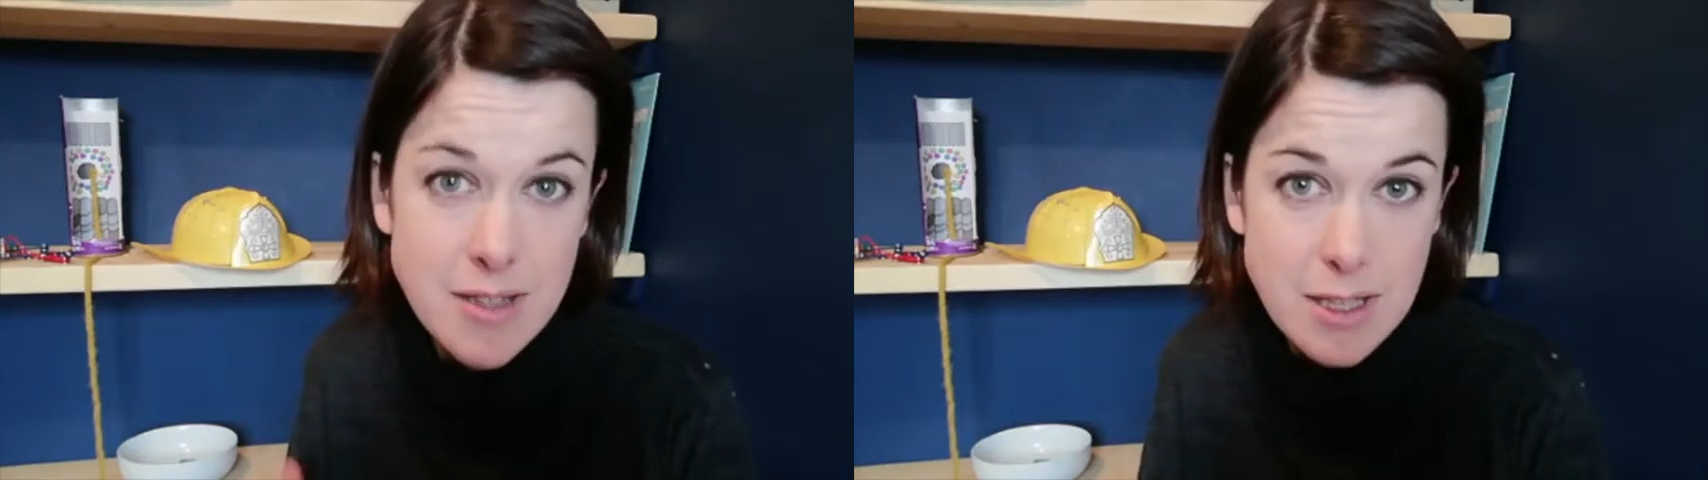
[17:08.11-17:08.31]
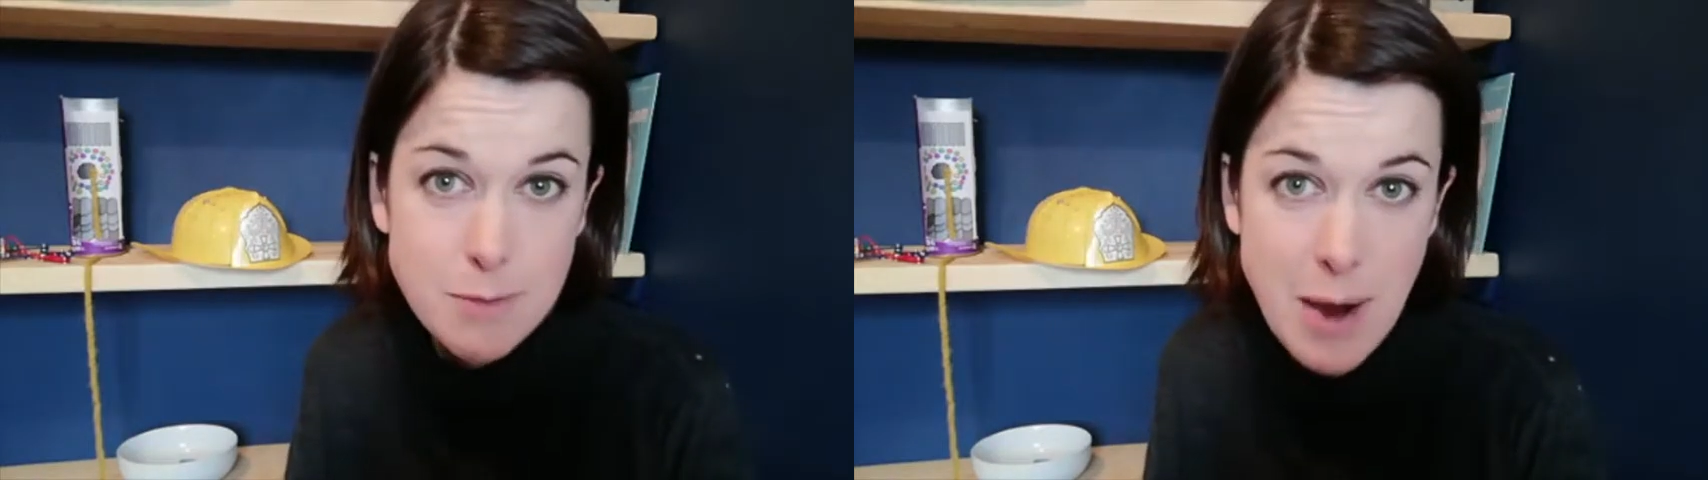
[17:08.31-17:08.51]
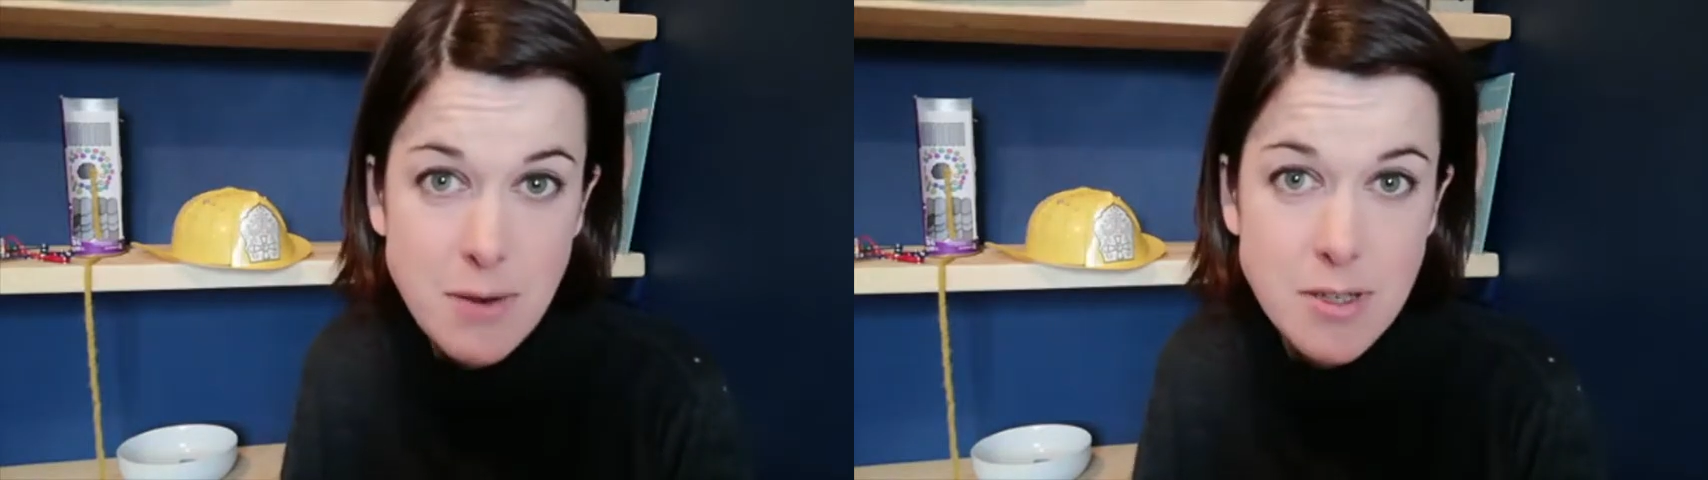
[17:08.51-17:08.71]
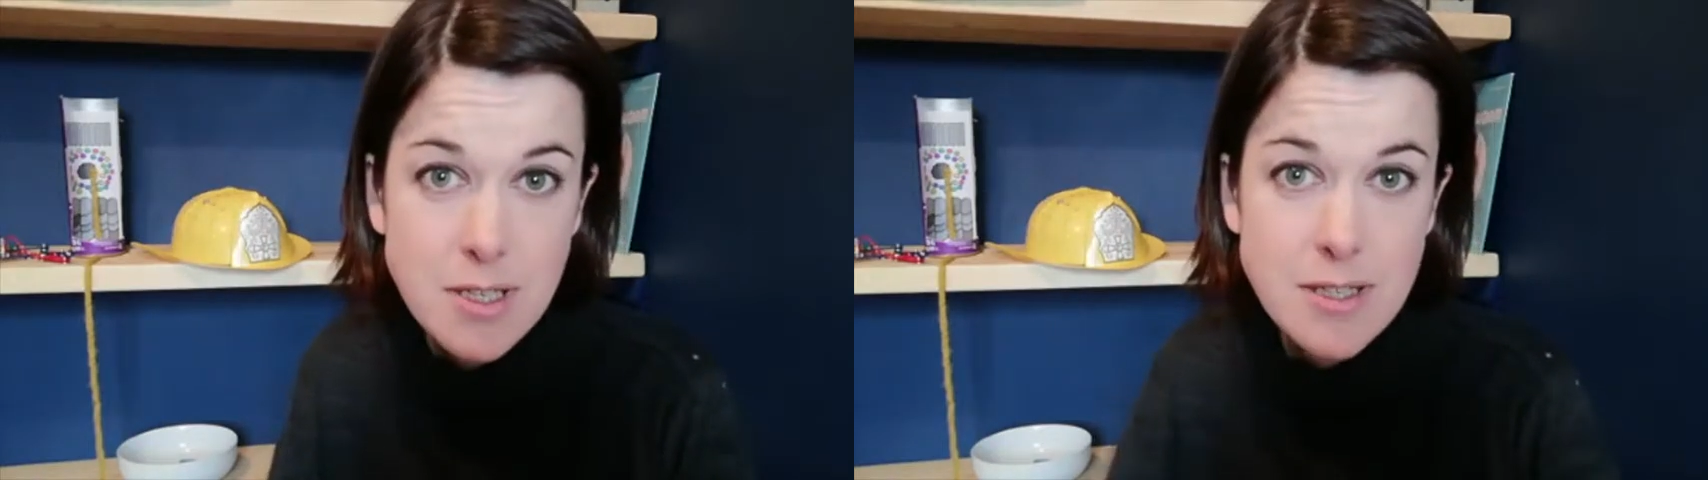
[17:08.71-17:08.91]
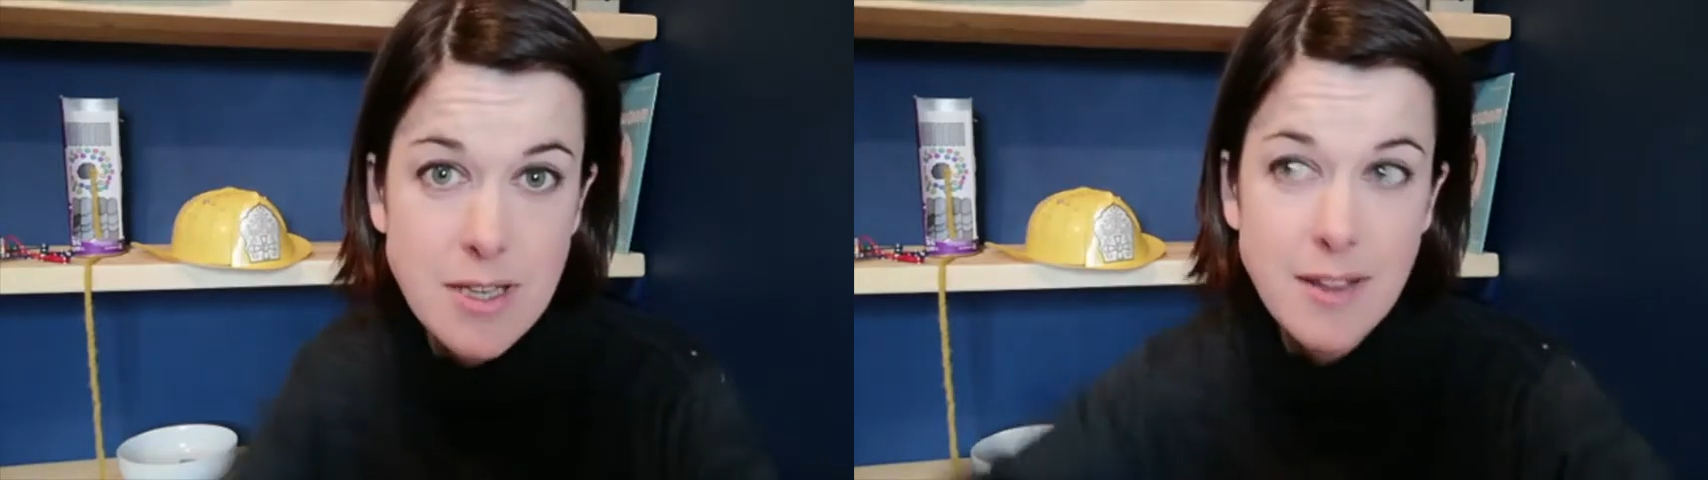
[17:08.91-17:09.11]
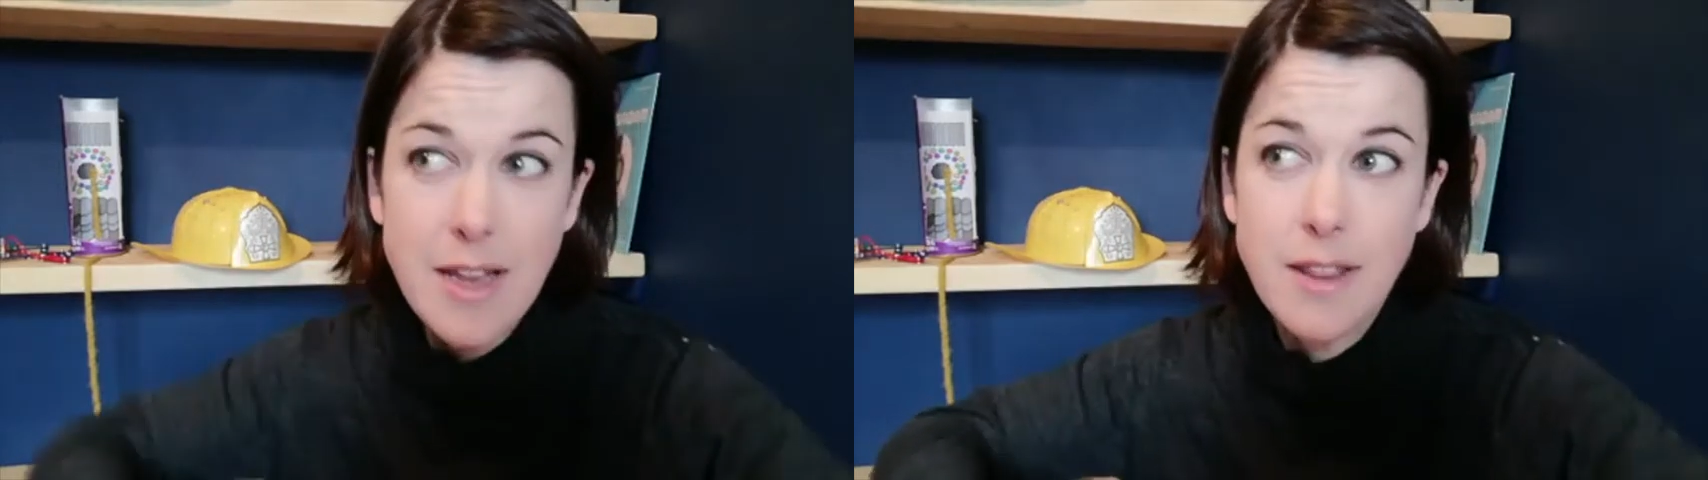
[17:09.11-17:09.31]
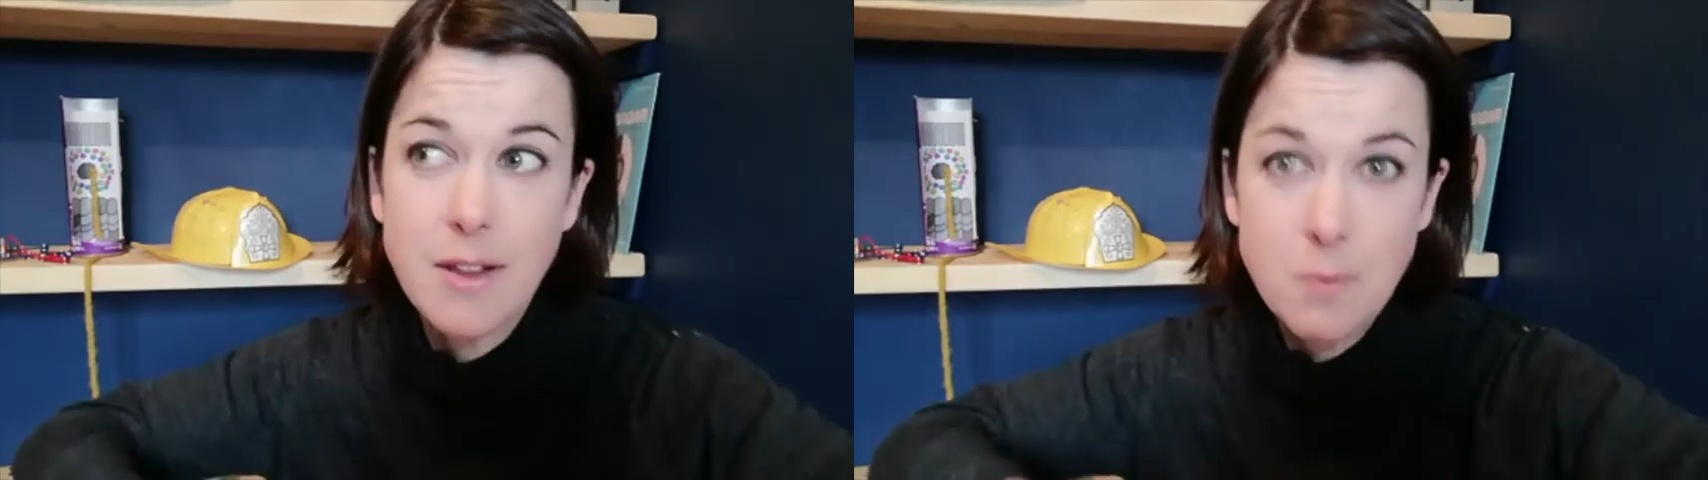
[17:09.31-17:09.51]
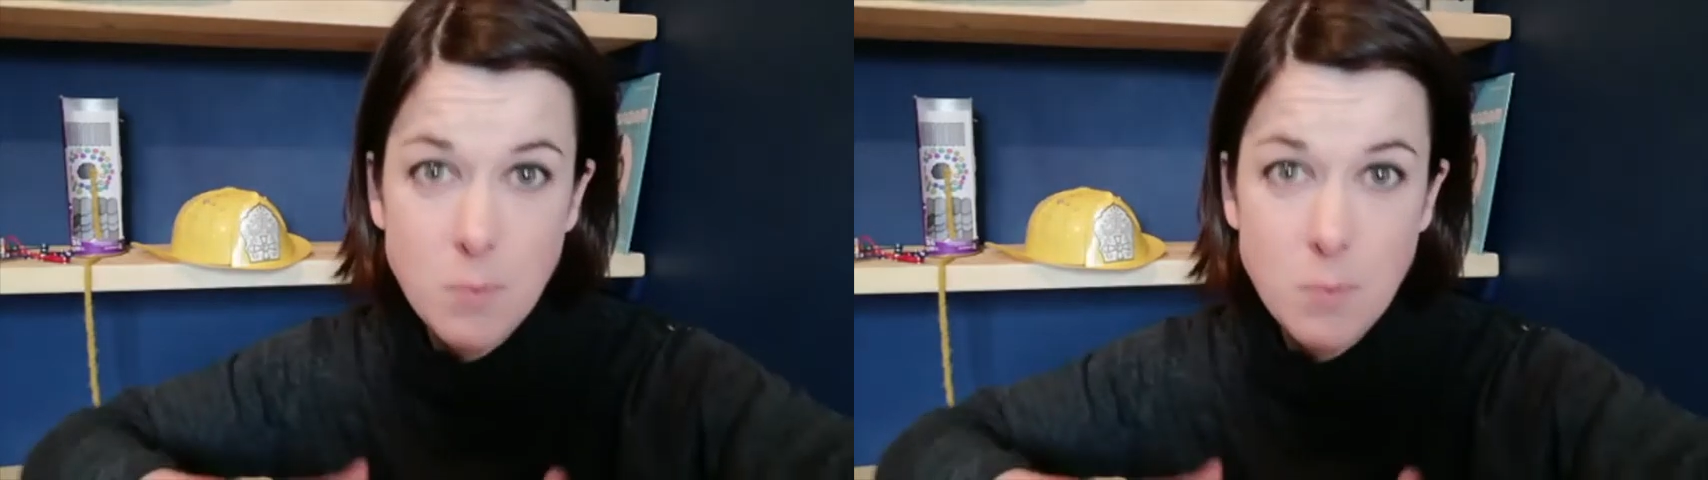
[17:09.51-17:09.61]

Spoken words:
these pouches and then the